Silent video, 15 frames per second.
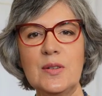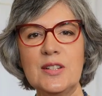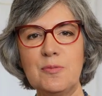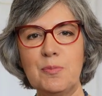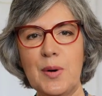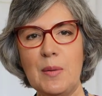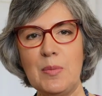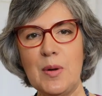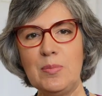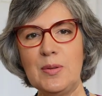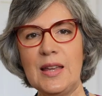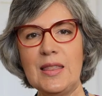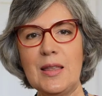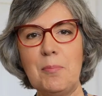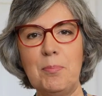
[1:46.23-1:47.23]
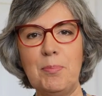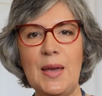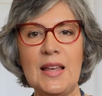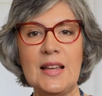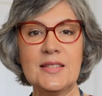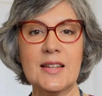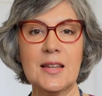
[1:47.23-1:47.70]
is probably the
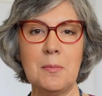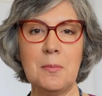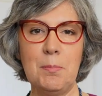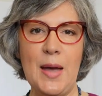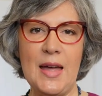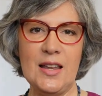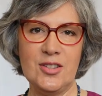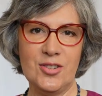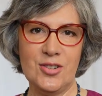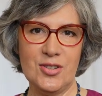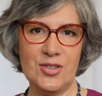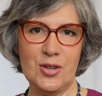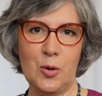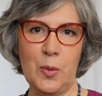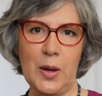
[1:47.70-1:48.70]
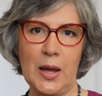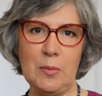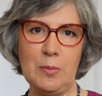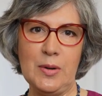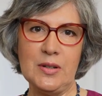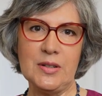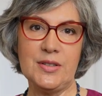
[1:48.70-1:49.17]
biggest competitor to
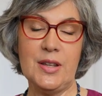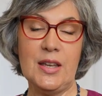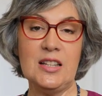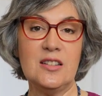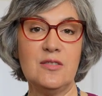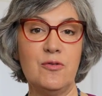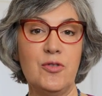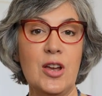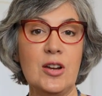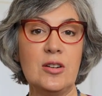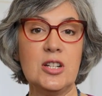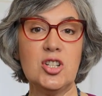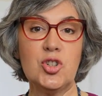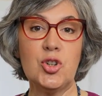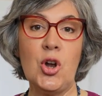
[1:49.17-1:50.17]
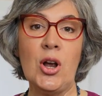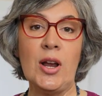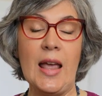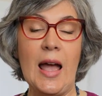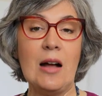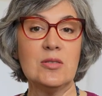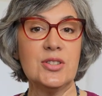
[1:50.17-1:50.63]
QuickBooks. It's very
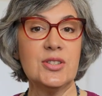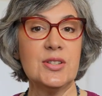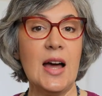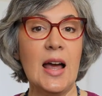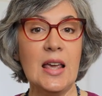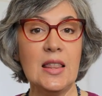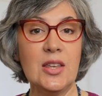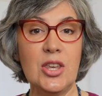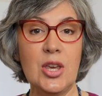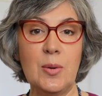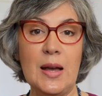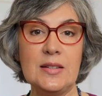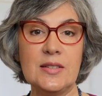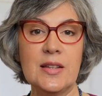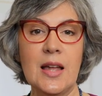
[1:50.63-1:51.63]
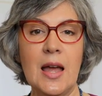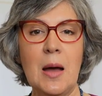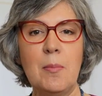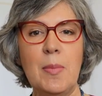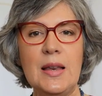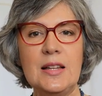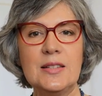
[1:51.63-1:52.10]
strong outside the US,
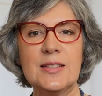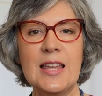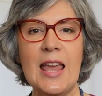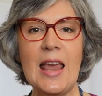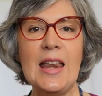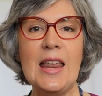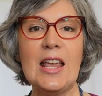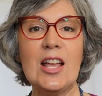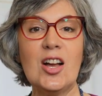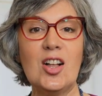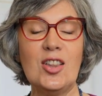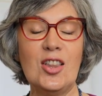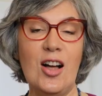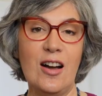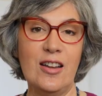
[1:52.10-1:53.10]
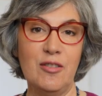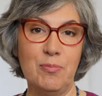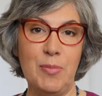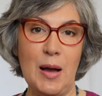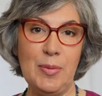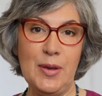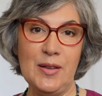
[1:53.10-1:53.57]
but it's gaining a lot of
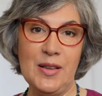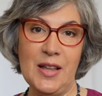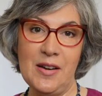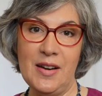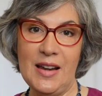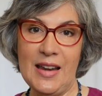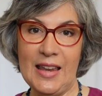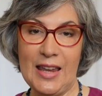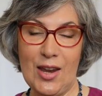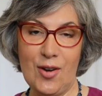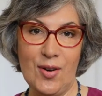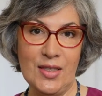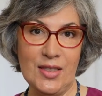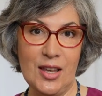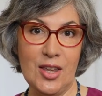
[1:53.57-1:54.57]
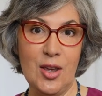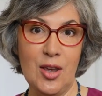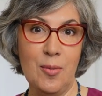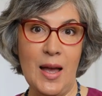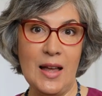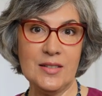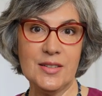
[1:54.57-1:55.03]
popularity here in the
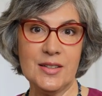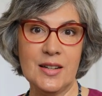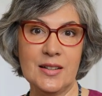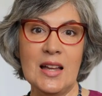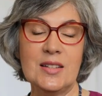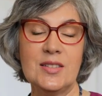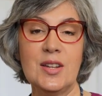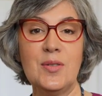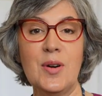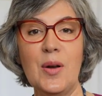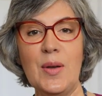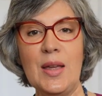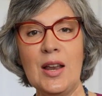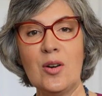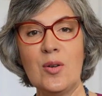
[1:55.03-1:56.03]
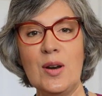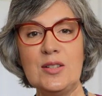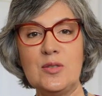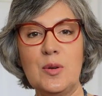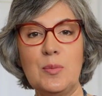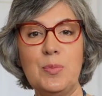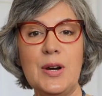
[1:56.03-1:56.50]
US. Xero integrates
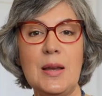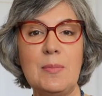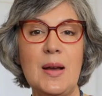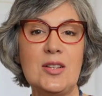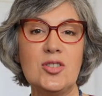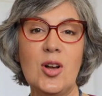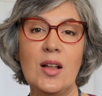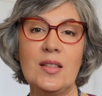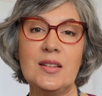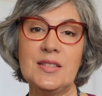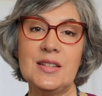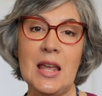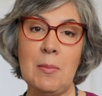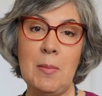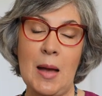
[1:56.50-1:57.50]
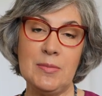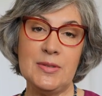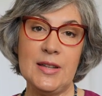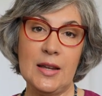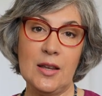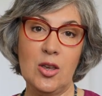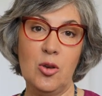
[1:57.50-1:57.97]
with pretty much all the same apps
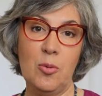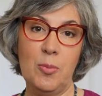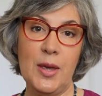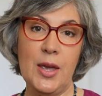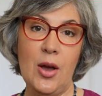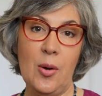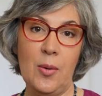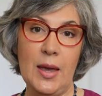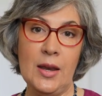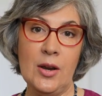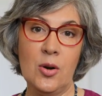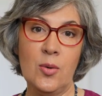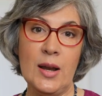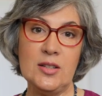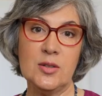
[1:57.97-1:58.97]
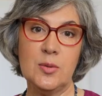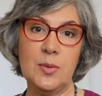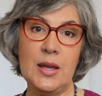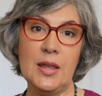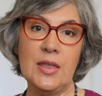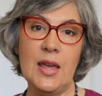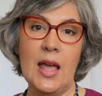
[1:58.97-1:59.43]
that QBO integrates
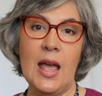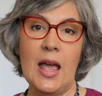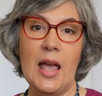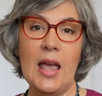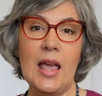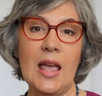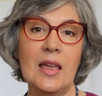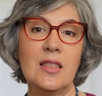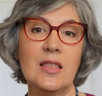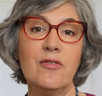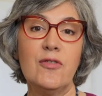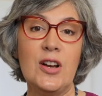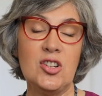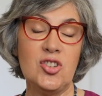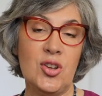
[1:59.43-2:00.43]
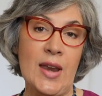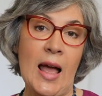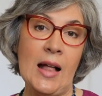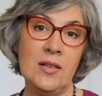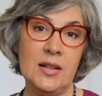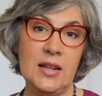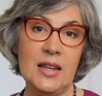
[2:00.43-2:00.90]
with, and the
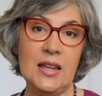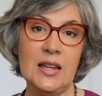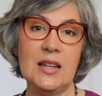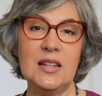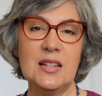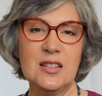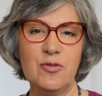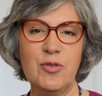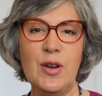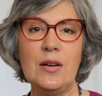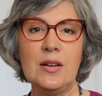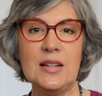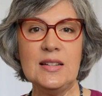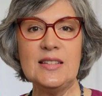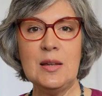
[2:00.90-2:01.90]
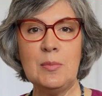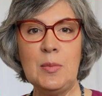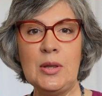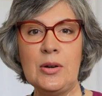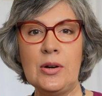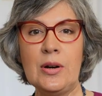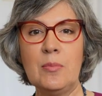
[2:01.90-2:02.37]
functionality is fairly
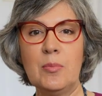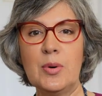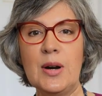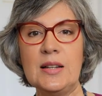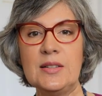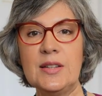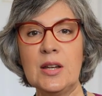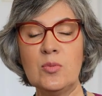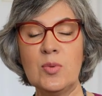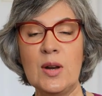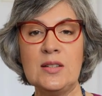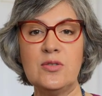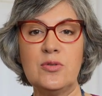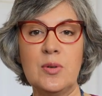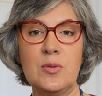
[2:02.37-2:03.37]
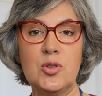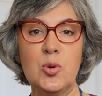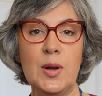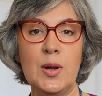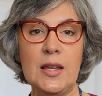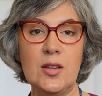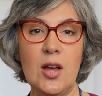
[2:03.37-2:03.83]
similar. Pricing runs from
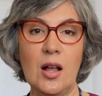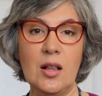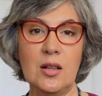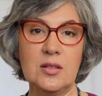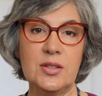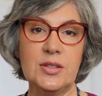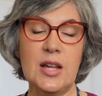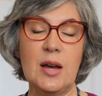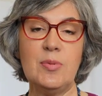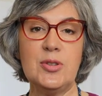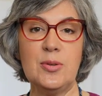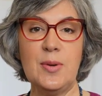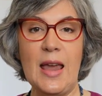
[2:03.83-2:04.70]
$20 up to